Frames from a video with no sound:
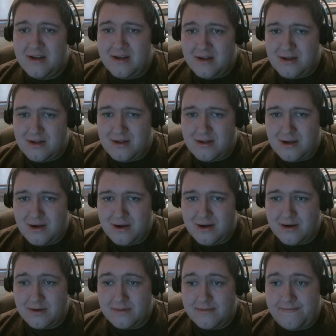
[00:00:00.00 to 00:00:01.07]

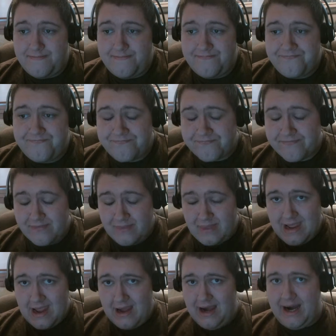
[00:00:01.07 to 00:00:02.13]
So
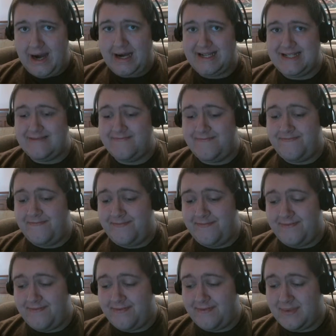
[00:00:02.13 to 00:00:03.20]
that
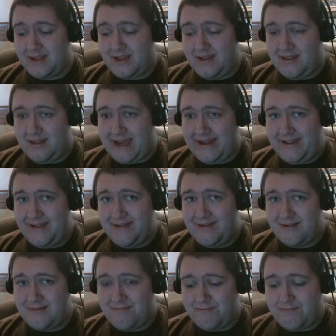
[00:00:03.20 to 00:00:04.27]

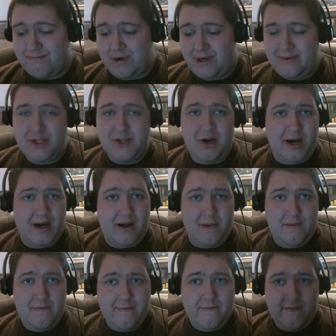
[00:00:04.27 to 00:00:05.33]
is pretty much all
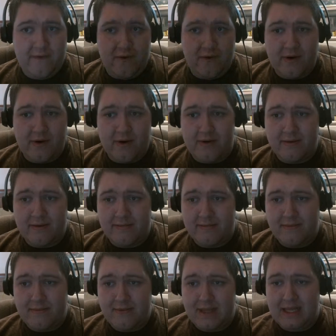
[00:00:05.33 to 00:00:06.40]
for
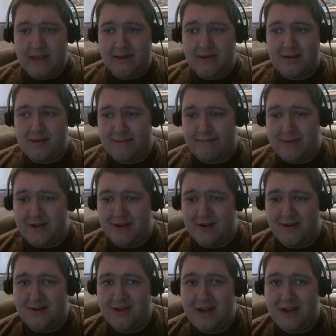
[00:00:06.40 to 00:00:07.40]
this episode.